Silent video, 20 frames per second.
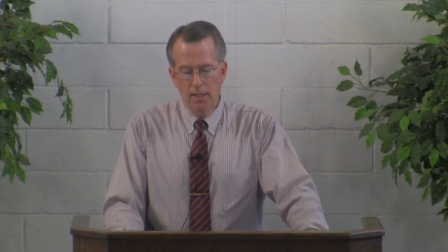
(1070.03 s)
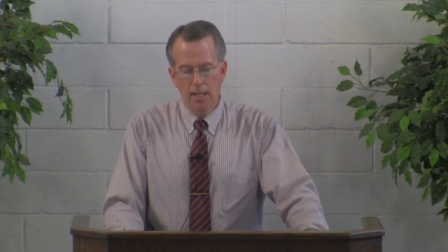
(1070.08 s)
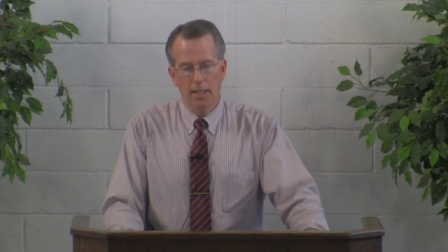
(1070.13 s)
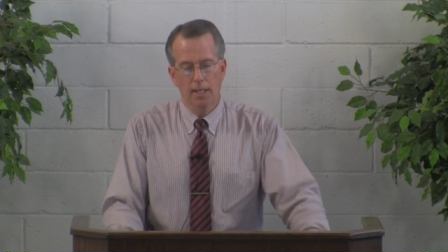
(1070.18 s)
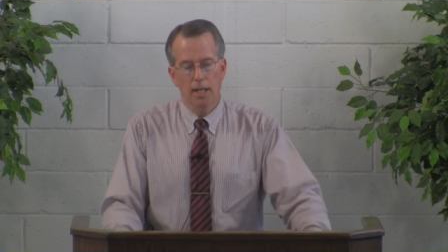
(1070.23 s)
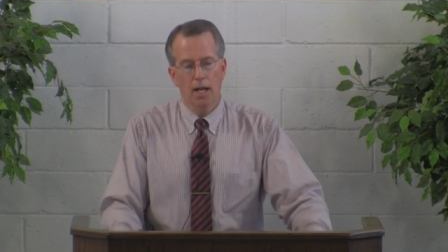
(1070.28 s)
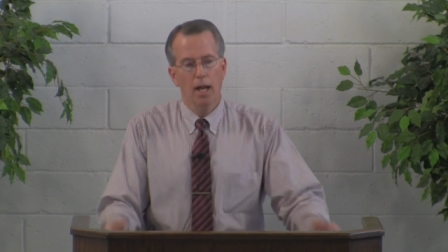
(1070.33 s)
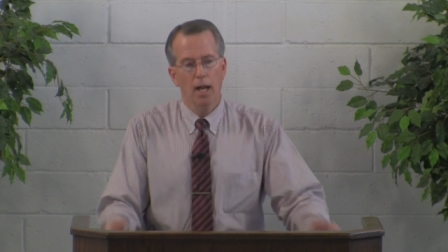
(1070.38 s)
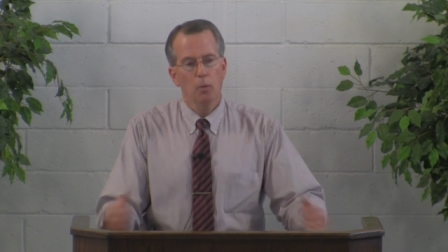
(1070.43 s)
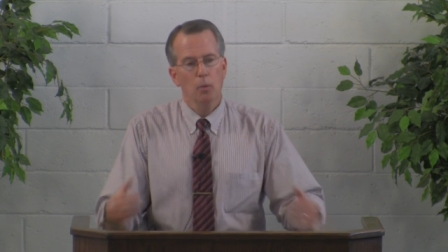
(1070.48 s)

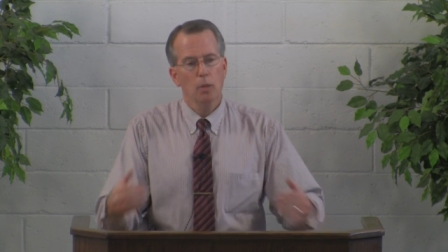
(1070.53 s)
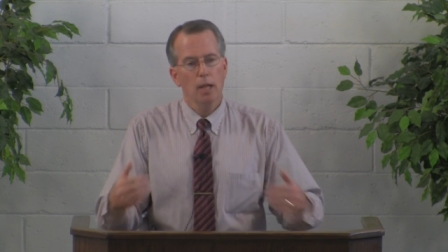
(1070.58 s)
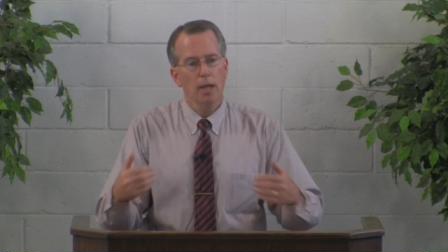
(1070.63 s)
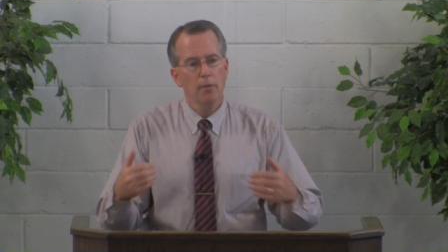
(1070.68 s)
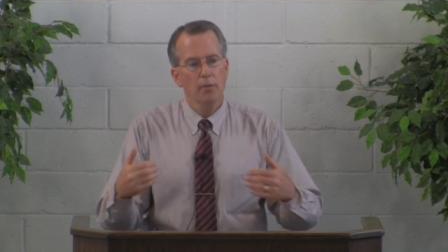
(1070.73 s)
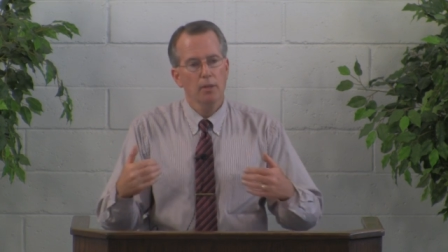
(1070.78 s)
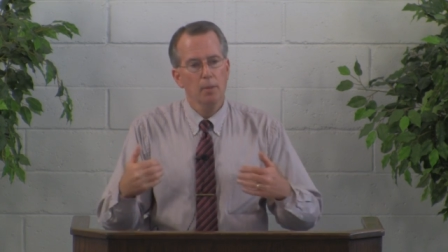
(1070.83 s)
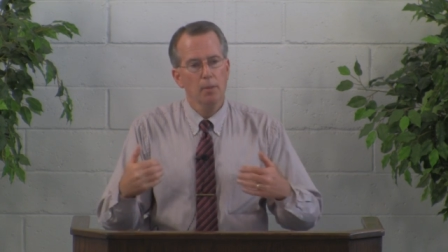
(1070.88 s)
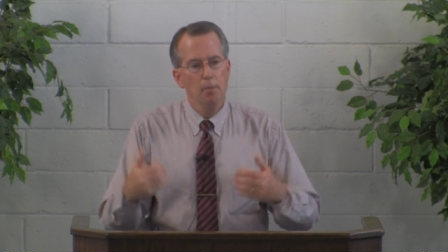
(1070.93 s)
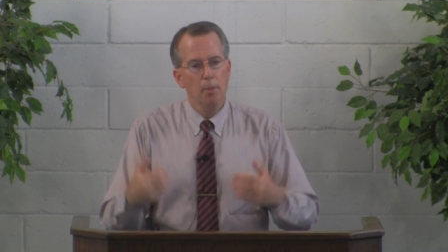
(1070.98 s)
and I will
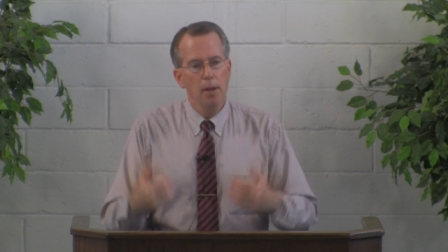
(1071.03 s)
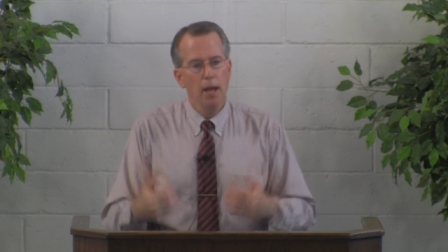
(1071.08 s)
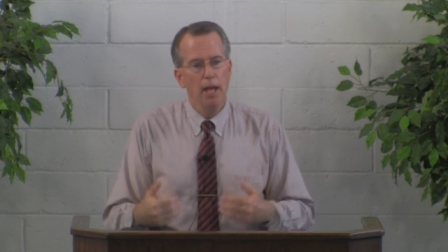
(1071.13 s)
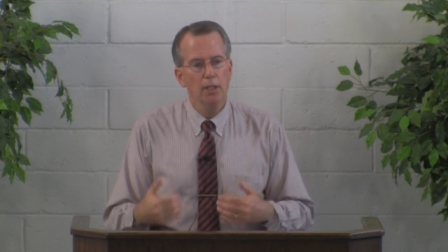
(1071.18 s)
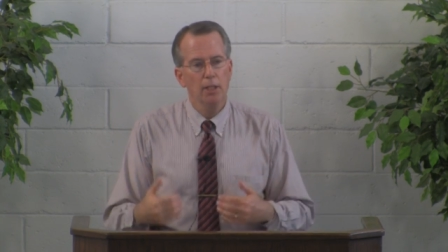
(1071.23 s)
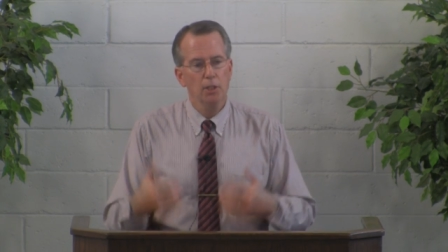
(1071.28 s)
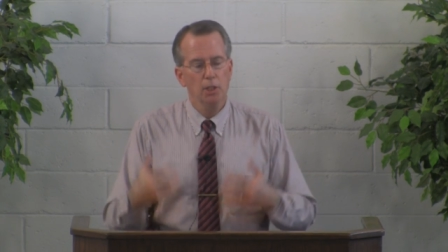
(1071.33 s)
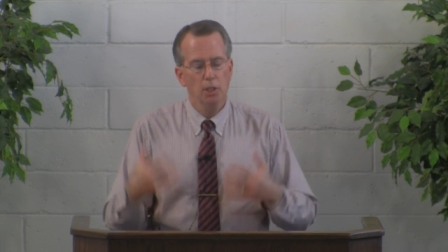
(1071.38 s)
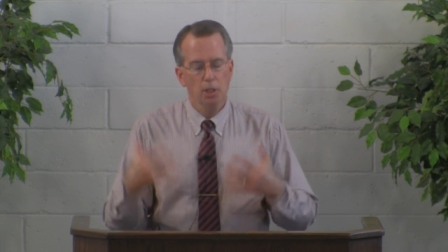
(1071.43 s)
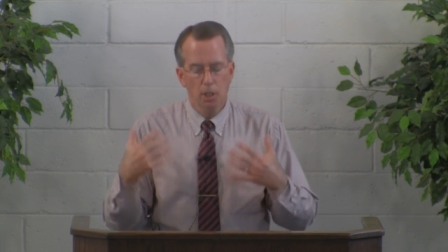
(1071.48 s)
have
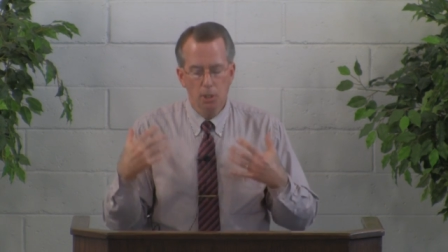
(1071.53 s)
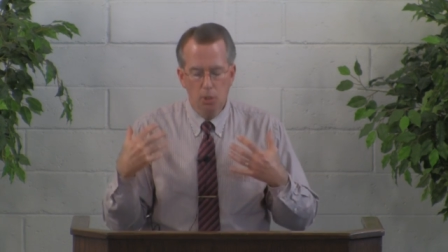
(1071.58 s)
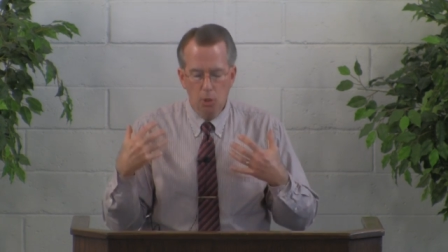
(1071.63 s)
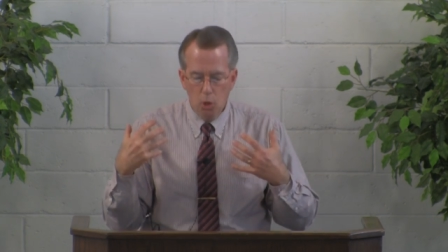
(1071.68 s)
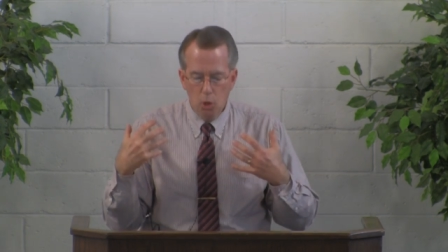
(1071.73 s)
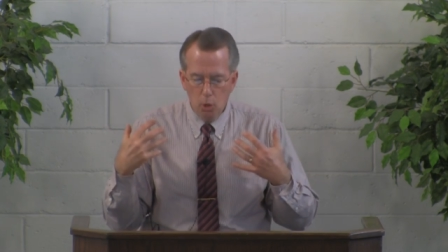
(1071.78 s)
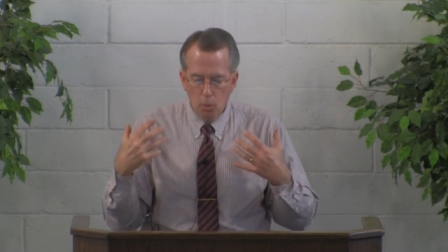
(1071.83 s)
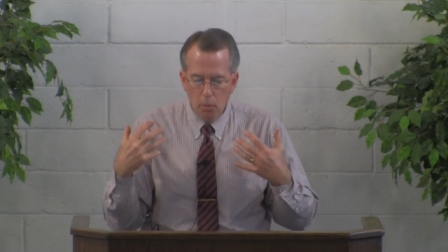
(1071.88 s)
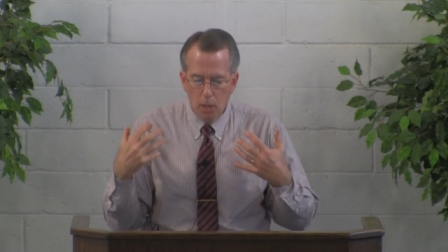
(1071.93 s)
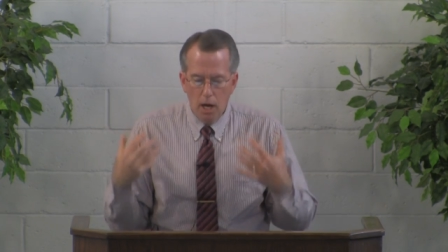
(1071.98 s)
compassion on
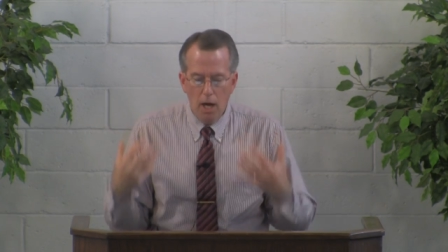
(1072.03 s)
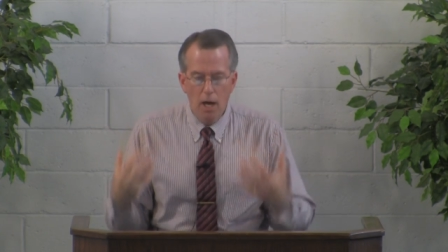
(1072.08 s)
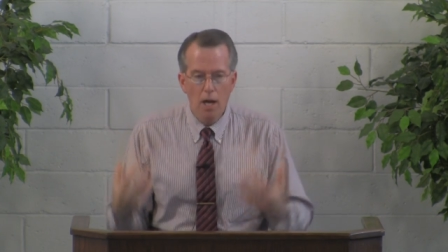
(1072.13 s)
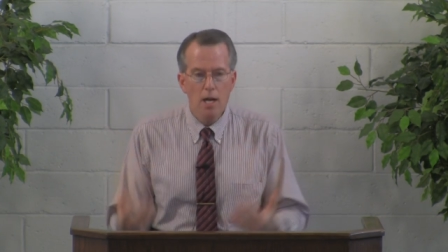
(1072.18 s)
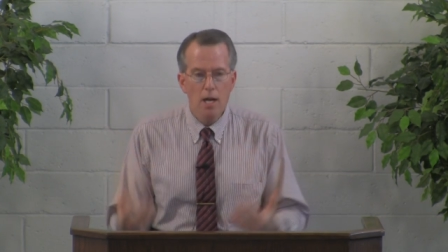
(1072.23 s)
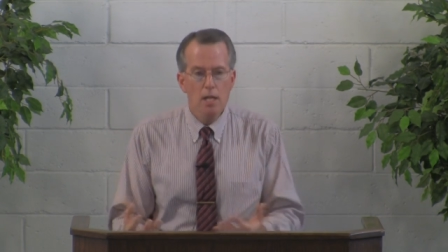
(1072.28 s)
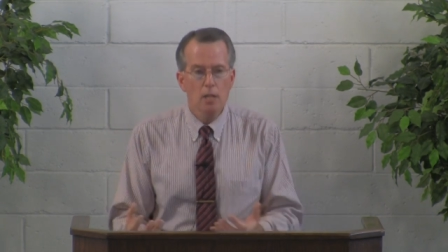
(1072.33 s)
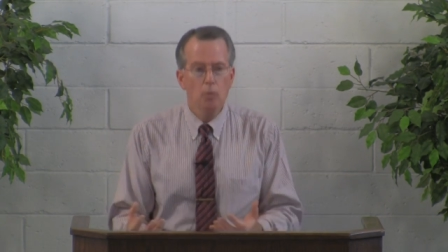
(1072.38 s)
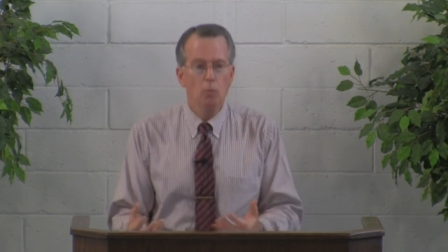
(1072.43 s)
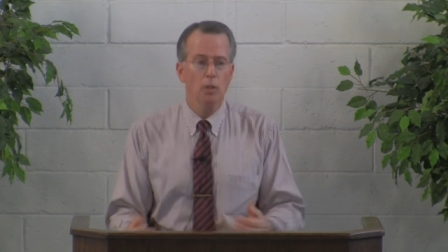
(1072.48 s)
whom
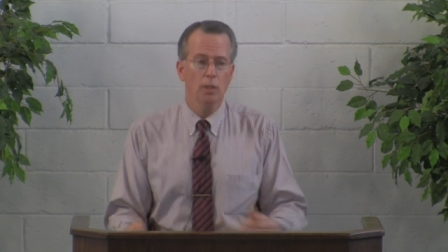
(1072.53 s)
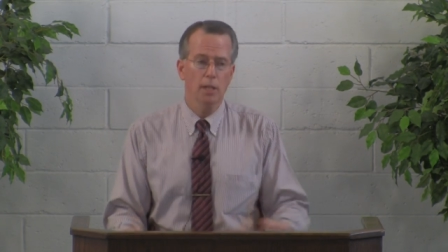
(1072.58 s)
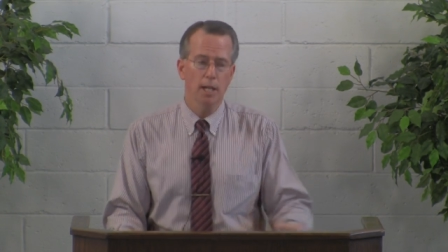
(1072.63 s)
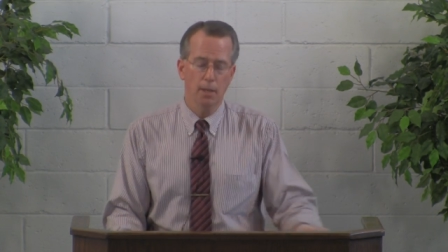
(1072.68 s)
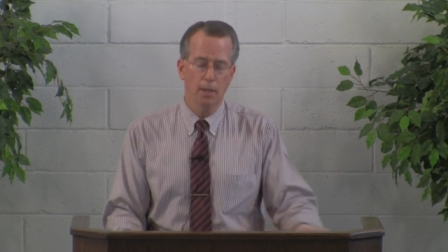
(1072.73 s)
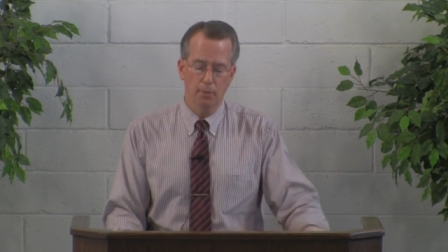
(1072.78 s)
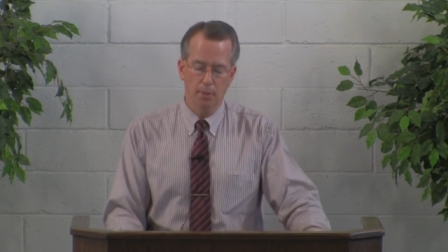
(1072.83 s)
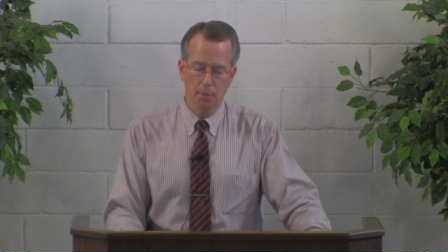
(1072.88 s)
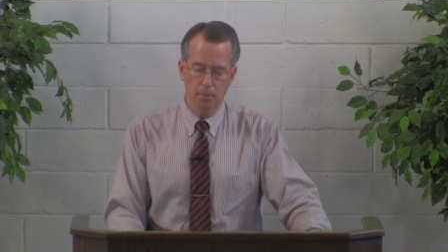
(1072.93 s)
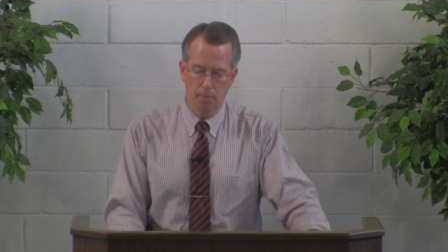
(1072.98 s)
I will
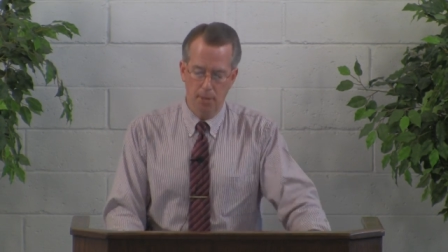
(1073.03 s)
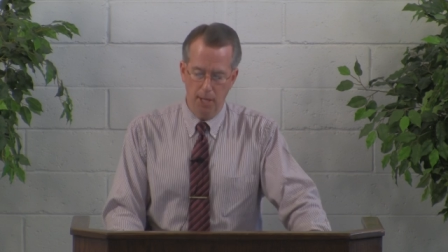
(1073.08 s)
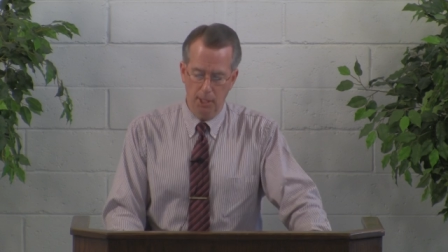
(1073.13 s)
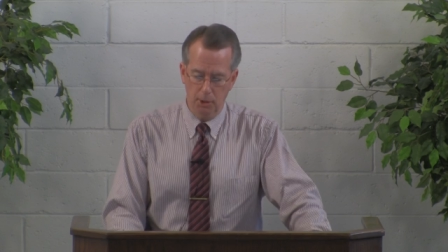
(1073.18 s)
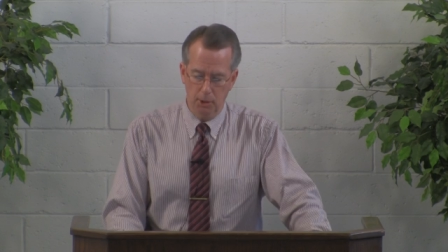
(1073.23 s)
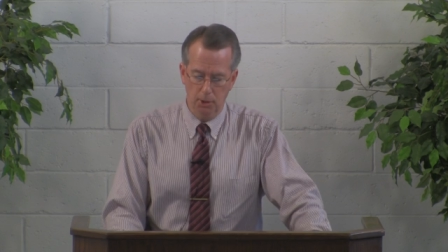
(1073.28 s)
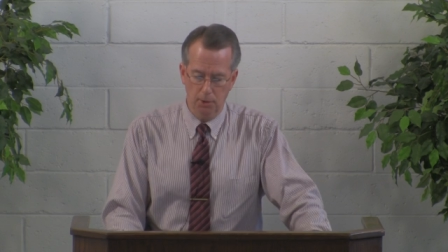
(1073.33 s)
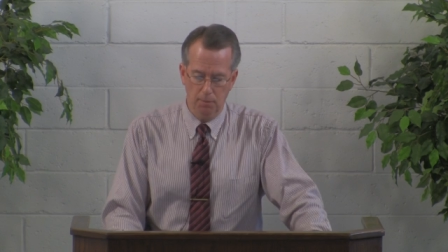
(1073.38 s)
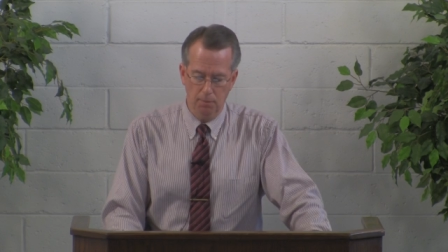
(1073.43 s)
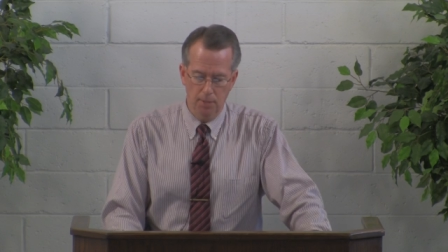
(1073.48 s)
have
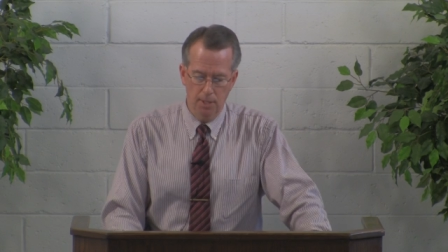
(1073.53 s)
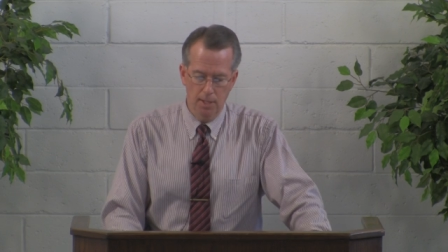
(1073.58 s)
compassion.